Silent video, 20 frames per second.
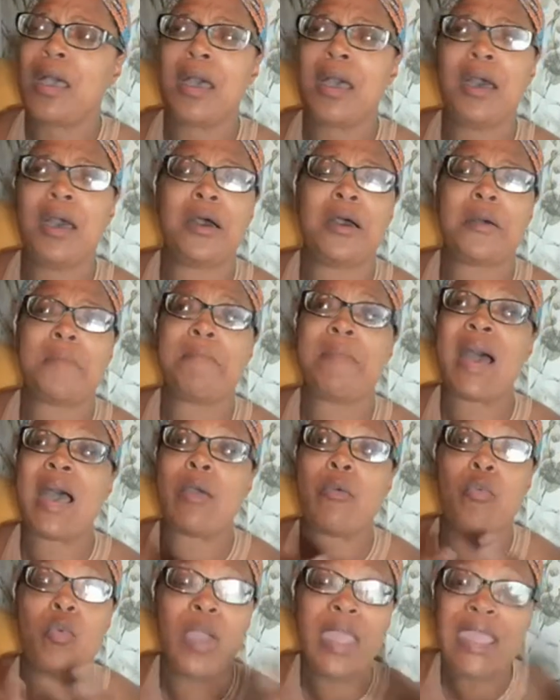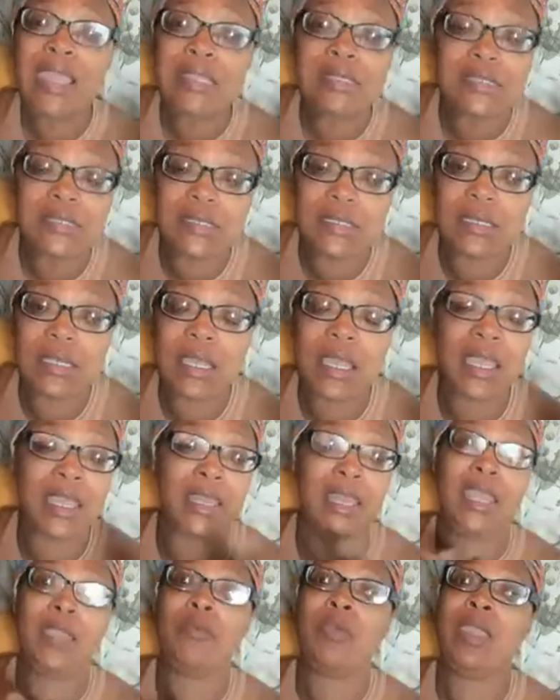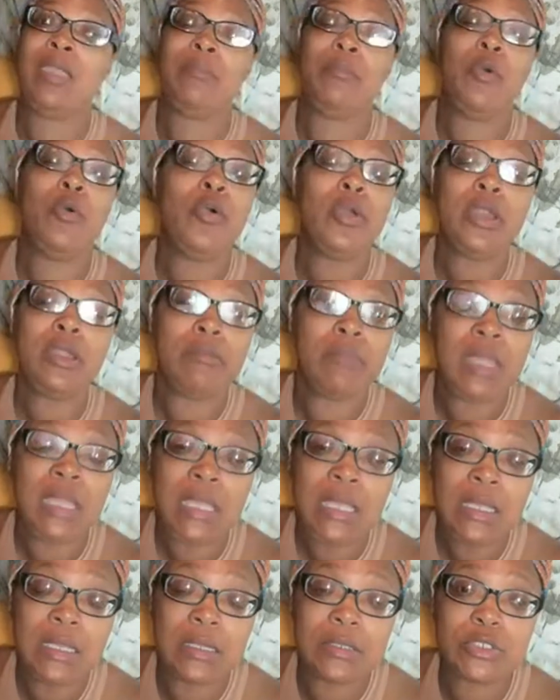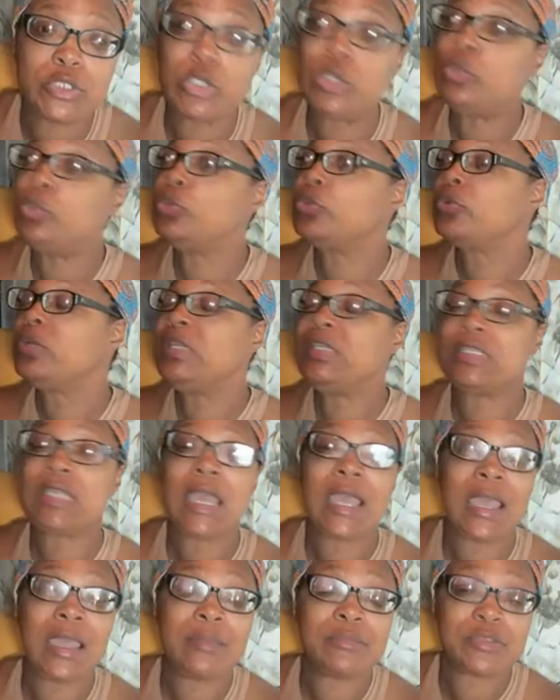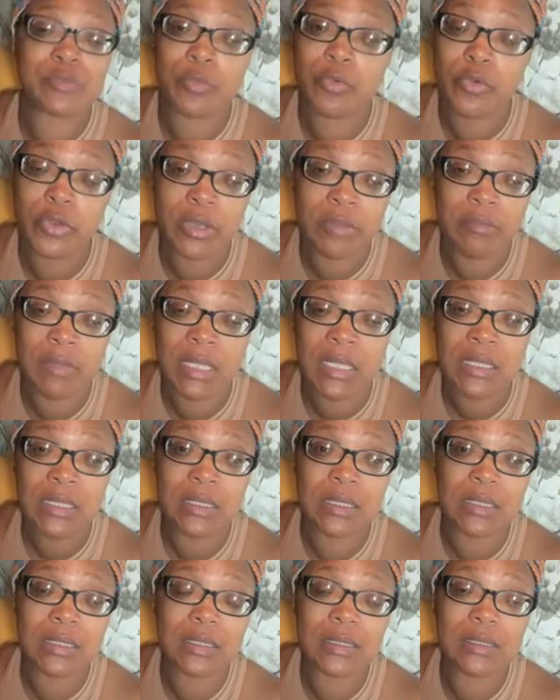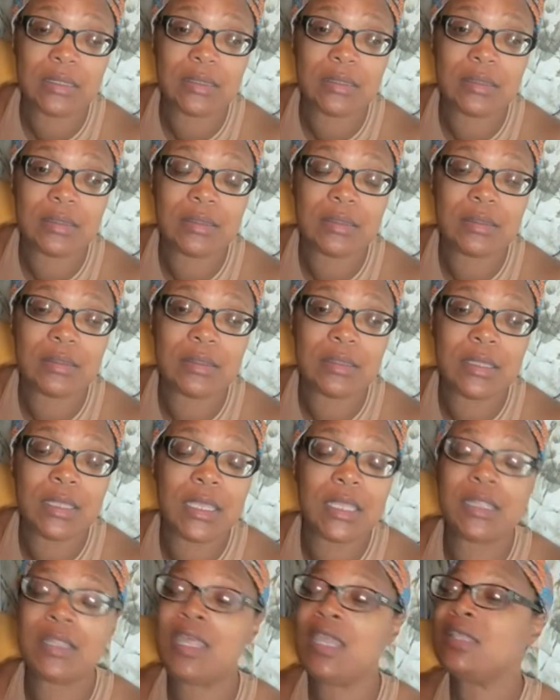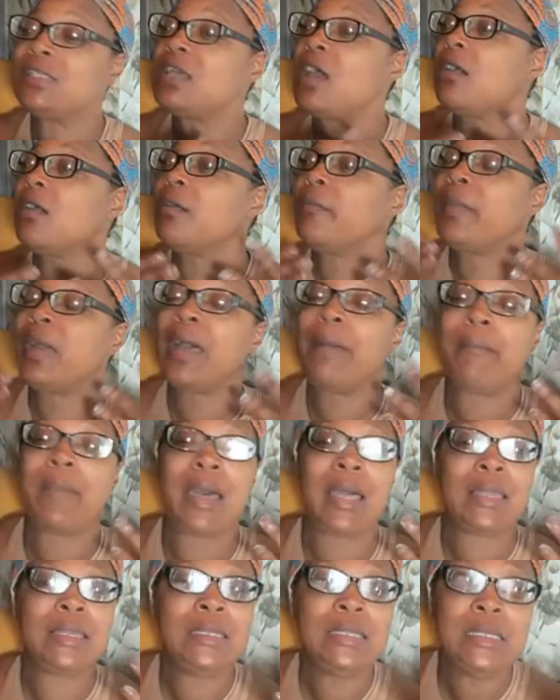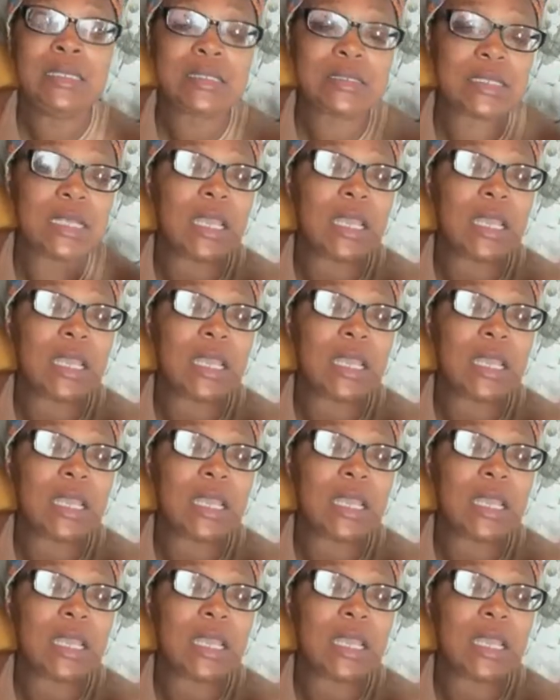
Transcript: my weight, and they weigh more than me, 2-3 times more than me. They talk about my looks,